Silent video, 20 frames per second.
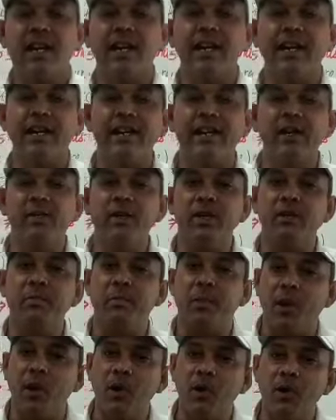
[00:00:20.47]
related
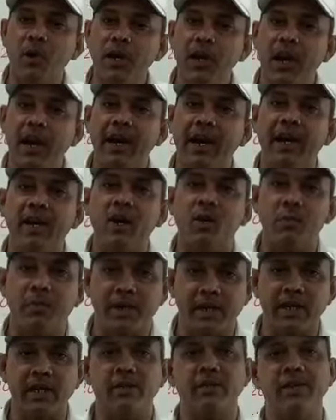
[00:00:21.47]
with board and
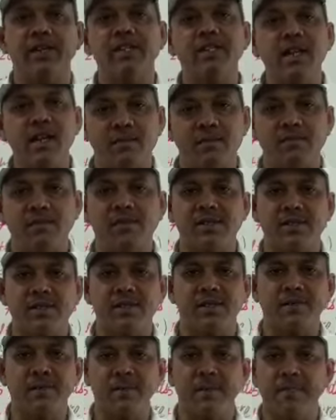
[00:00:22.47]
competitive
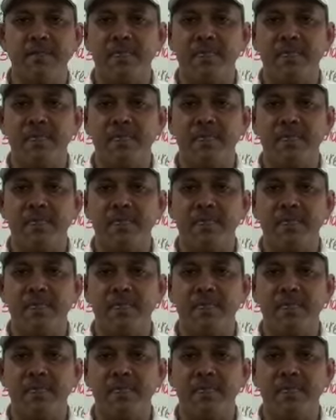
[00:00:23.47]
exams.